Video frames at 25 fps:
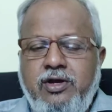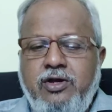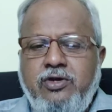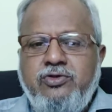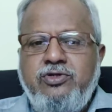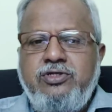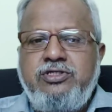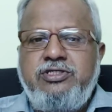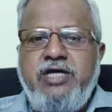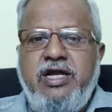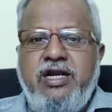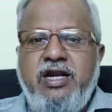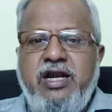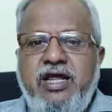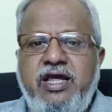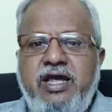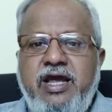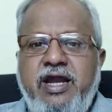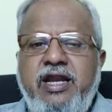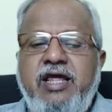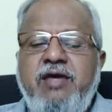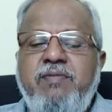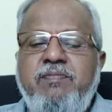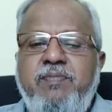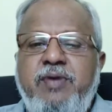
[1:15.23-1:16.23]
So generally,
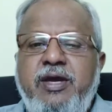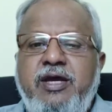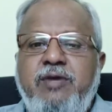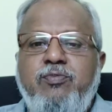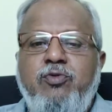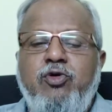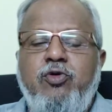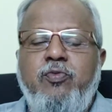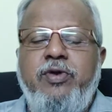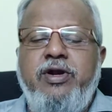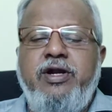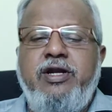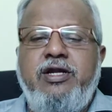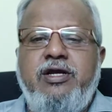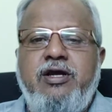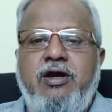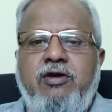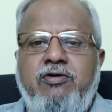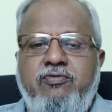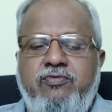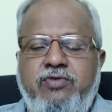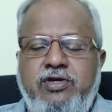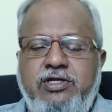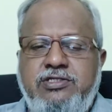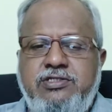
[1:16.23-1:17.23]
any big movement
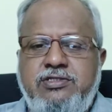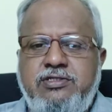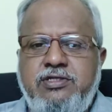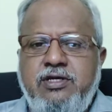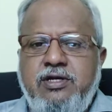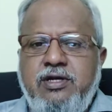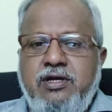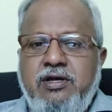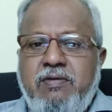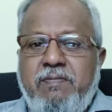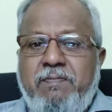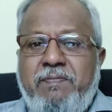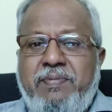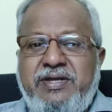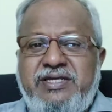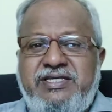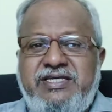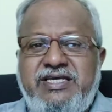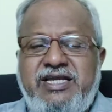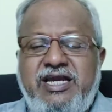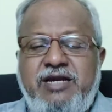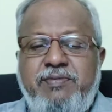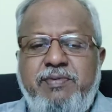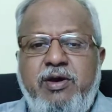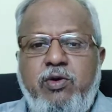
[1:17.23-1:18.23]
is
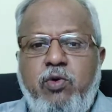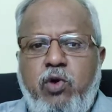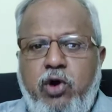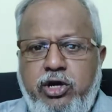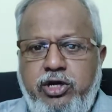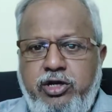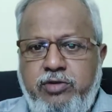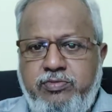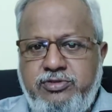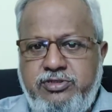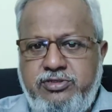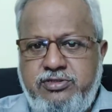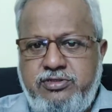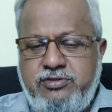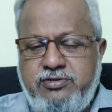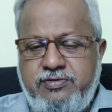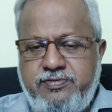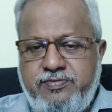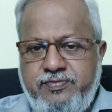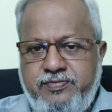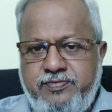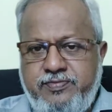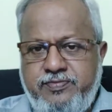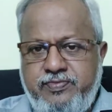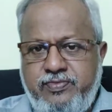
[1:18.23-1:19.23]
preceded by volumes.
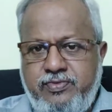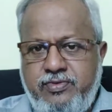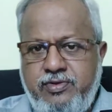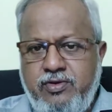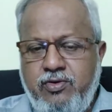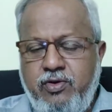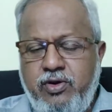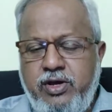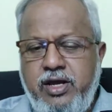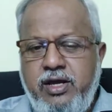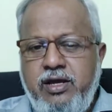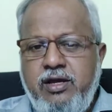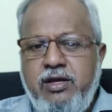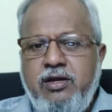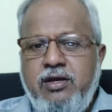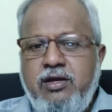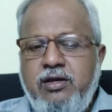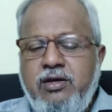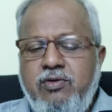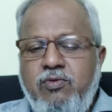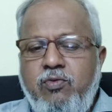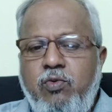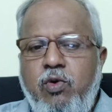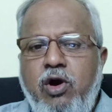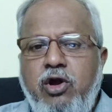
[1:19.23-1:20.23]
Okay,
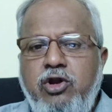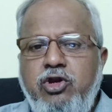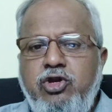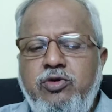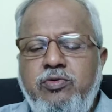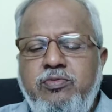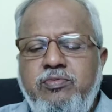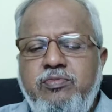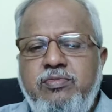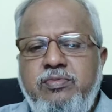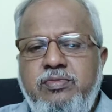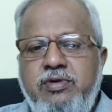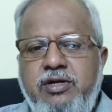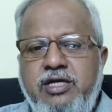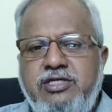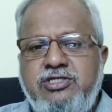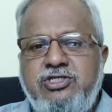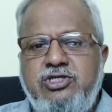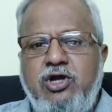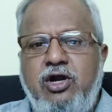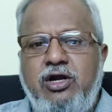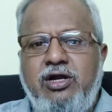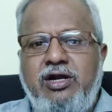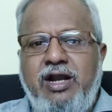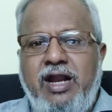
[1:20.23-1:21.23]
volume does
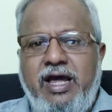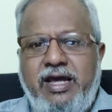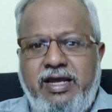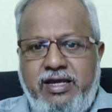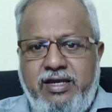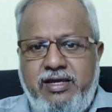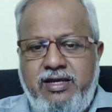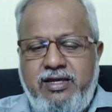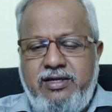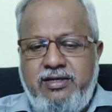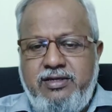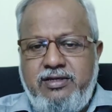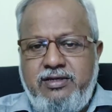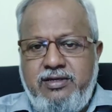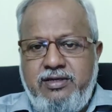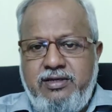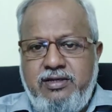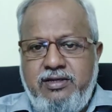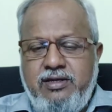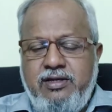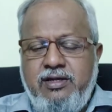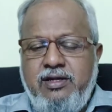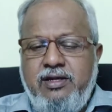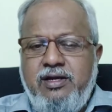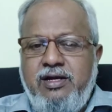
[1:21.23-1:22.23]
not lie.
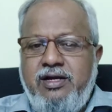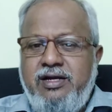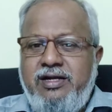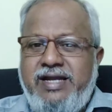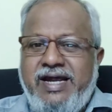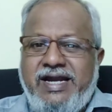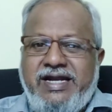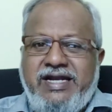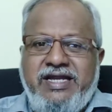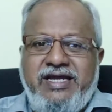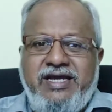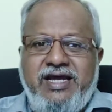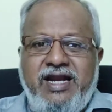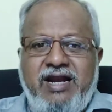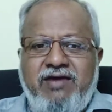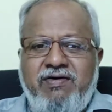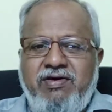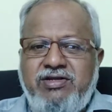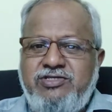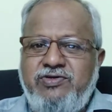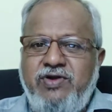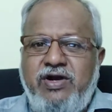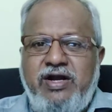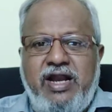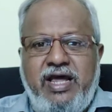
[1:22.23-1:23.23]
Technical
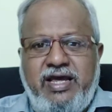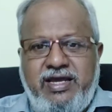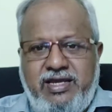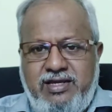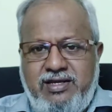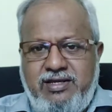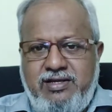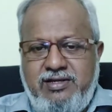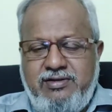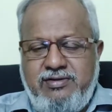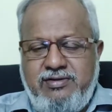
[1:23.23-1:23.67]
levels will lie.